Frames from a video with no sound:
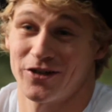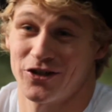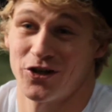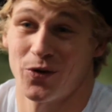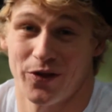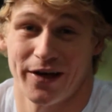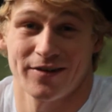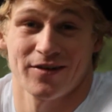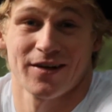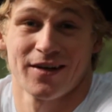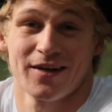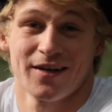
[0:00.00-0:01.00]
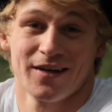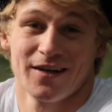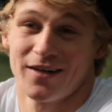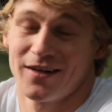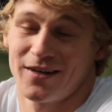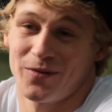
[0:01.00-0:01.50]
show that
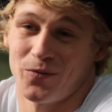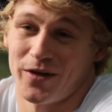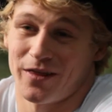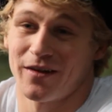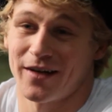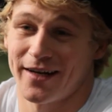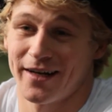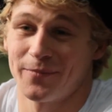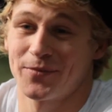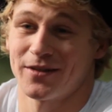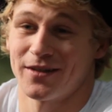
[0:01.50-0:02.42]
with clips